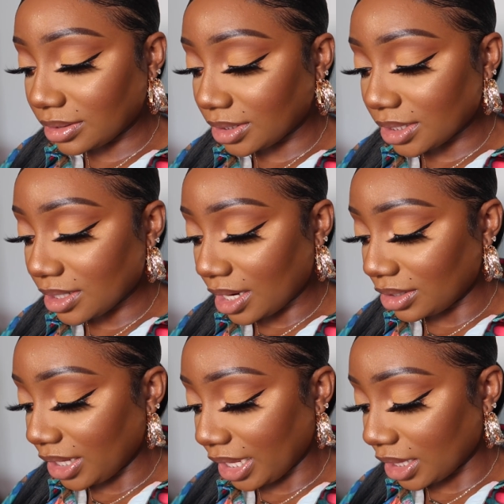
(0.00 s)
does not
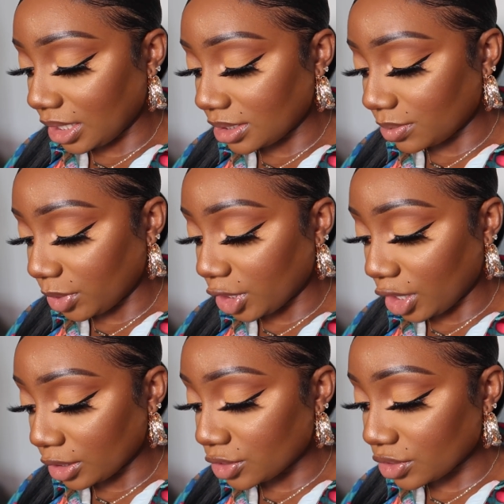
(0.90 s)
look like they need to be
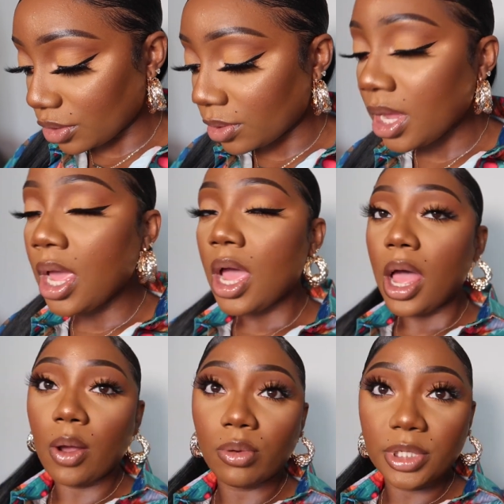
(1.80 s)
done so
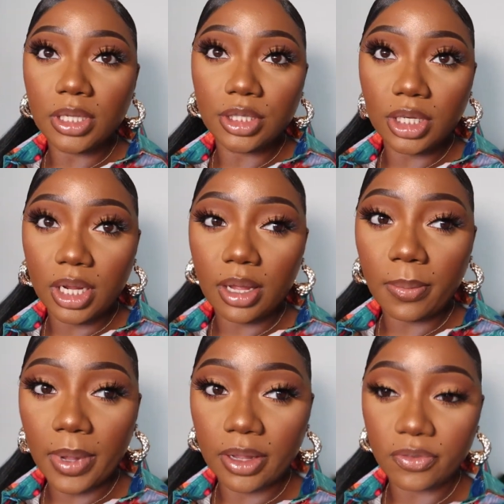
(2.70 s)
i won't be touching
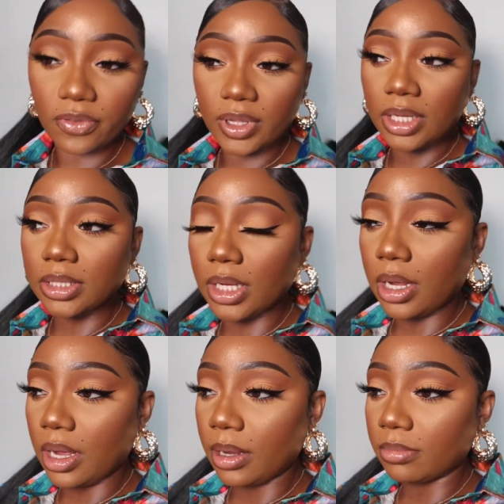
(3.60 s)
my feet
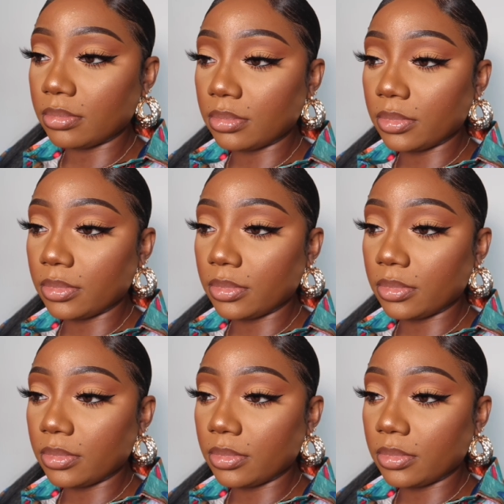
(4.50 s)
um,